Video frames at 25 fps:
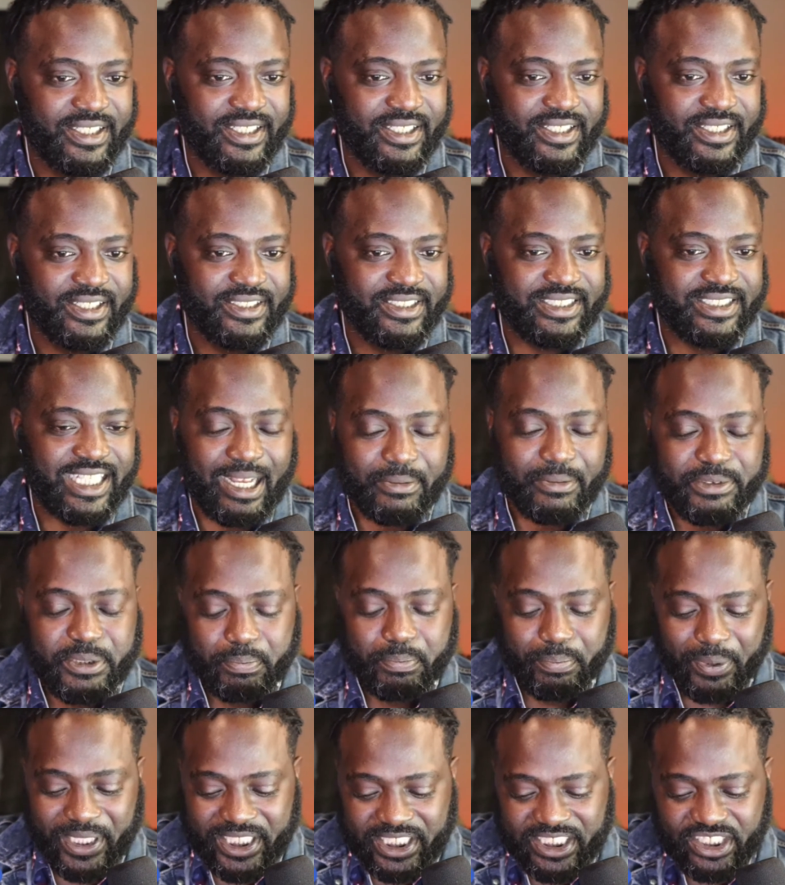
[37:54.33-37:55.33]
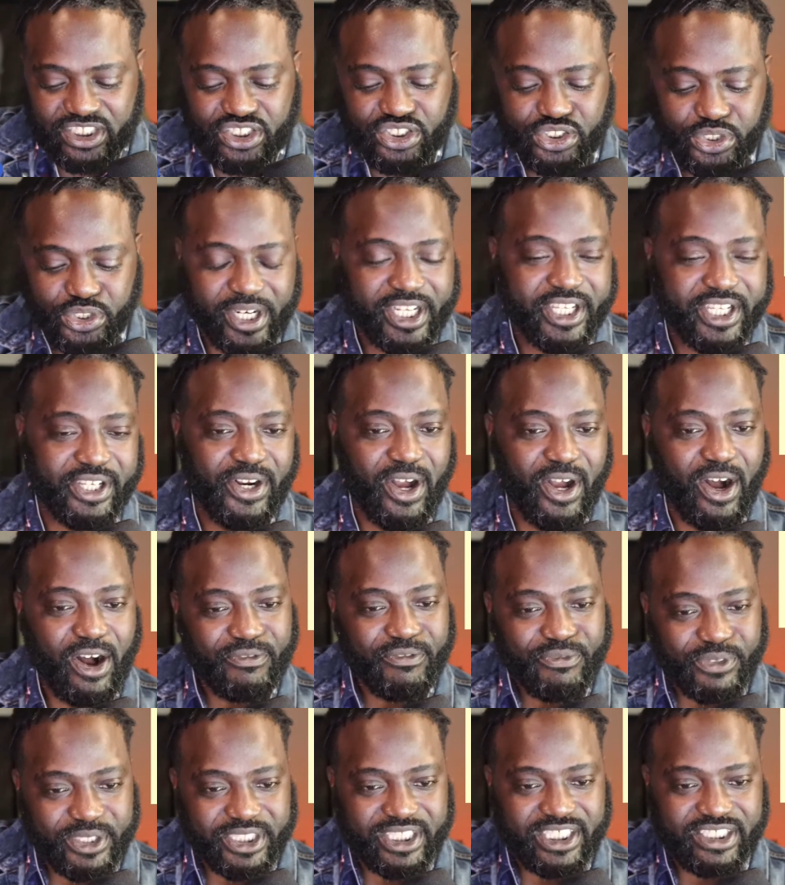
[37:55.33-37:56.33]
Stop tricking
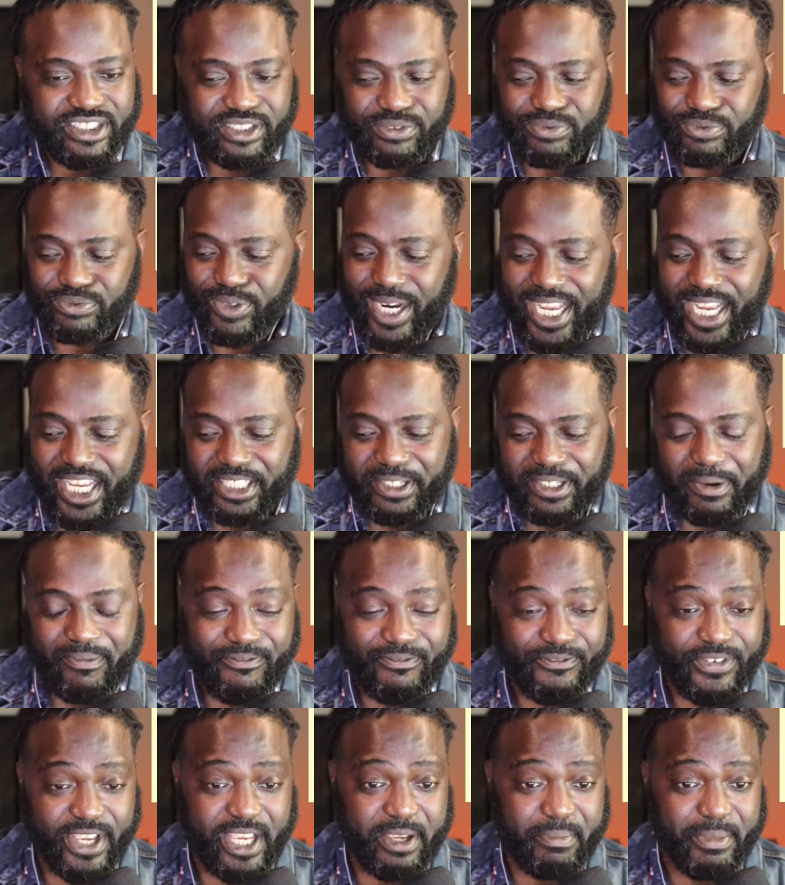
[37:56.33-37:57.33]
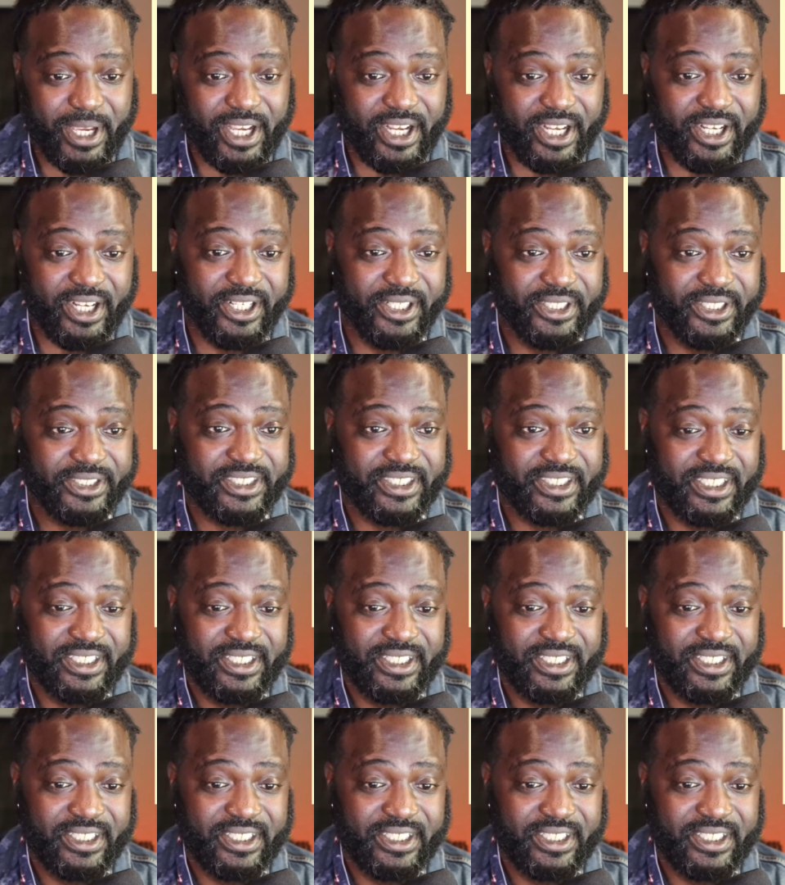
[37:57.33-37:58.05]
off with these random females.